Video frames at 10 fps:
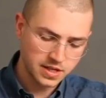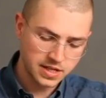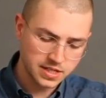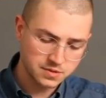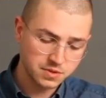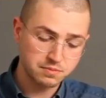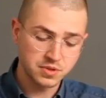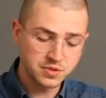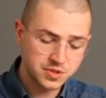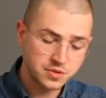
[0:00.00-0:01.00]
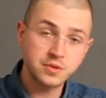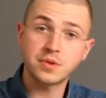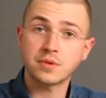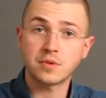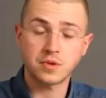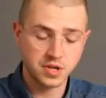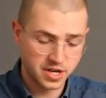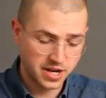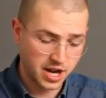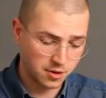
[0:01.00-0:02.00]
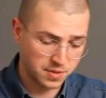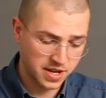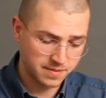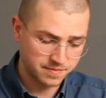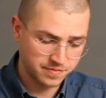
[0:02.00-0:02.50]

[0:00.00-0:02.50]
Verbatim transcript: is with Bluetooth or AirPlay.